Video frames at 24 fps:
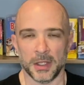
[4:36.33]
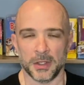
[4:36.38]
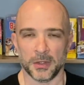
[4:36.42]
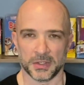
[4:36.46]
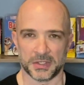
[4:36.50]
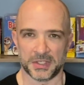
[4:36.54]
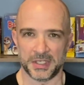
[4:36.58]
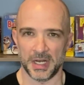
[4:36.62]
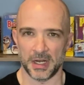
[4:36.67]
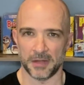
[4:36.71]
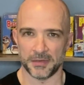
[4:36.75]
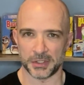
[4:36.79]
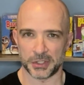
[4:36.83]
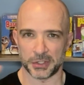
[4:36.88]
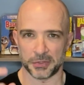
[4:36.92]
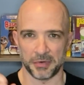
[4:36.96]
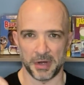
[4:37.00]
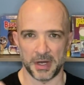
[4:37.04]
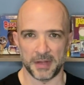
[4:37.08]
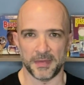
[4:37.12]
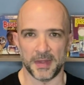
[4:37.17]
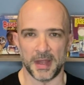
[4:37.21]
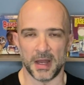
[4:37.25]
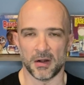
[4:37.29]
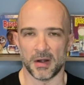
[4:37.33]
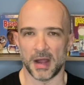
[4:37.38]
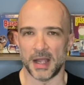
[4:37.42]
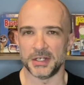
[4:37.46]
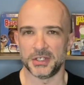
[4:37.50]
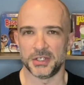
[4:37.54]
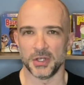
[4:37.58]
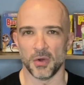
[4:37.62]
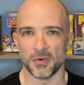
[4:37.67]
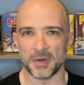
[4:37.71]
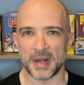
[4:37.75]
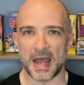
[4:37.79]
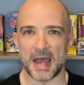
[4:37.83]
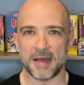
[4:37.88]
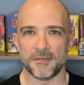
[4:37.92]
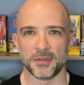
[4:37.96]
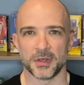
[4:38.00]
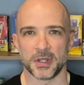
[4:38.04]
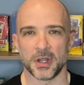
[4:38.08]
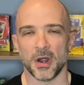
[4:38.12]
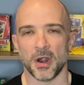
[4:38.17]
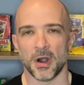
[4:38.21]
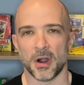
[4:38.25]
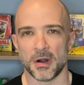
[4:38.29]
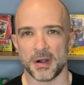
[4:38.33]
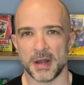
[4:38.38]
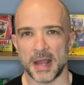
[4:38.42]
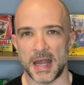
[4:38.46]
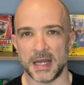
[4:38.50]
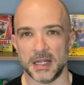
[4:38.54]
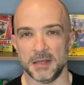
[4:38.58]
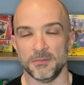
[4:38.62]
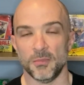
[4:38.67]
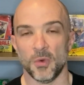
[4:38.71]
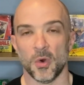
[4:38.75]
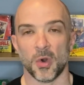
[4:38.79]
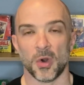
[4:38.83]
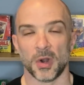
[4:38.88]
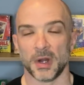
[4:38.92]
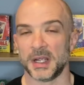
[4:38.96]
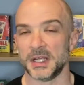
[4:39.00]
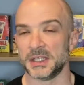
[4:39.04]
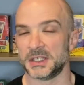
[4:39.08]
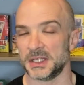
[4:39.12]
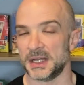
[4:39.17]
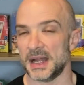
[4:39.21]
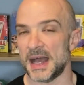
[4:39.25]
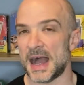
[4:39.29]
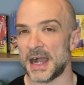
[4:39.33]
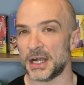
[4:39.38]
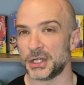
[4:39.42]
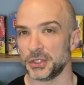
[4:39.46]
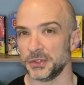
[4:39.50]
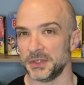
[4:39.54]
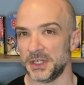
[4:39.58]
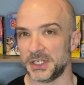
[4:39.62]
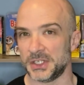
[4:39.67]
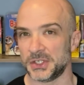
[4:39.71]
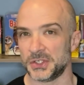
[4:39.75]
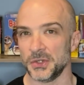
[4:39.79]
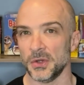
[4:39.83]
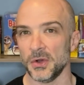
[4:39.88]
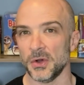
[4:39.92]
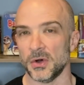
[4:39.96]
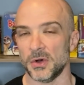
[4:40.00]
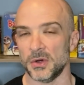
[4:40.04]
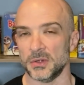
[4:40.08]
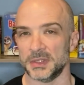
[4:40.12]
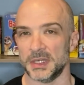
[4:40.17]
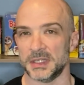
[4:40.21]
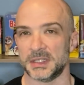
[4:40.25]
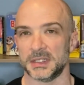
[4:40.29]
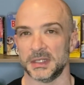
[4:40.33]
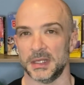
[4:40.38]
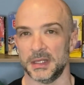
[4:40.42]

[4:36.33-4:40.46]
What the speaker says: You'll see it on the screen there. I don't have the card anymore because it actually sold.